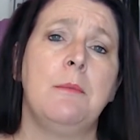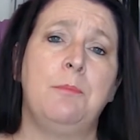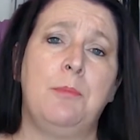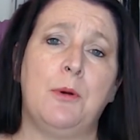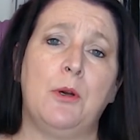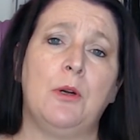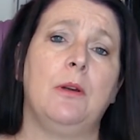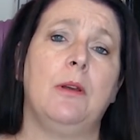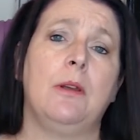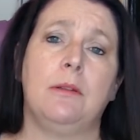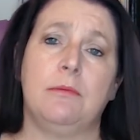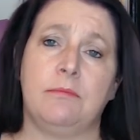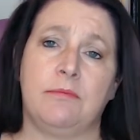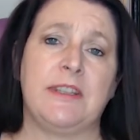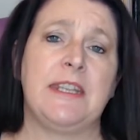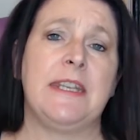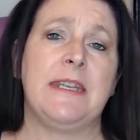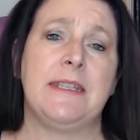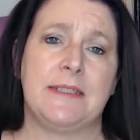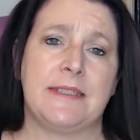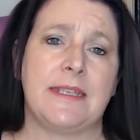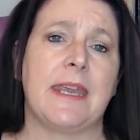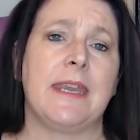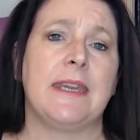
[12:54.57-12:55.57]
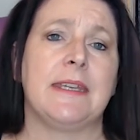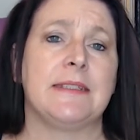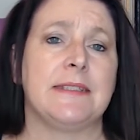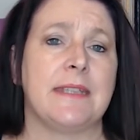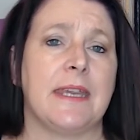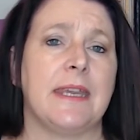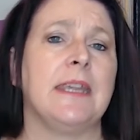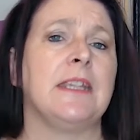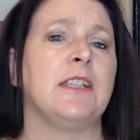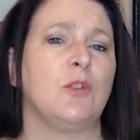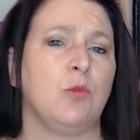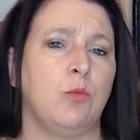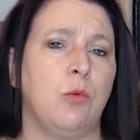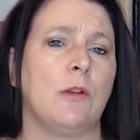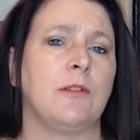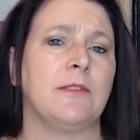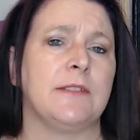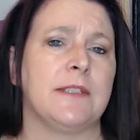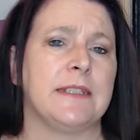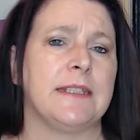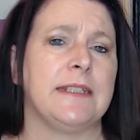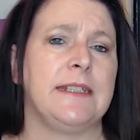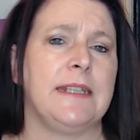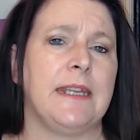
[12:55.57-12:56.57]
but these days it's
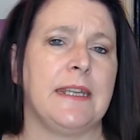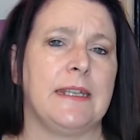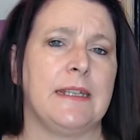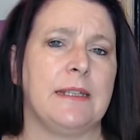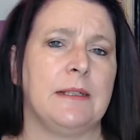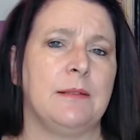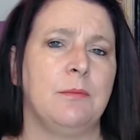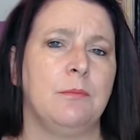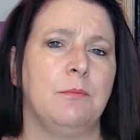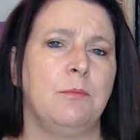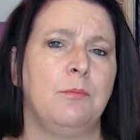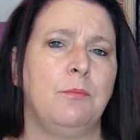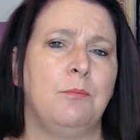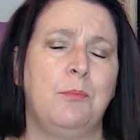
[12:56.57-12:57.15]
once a year.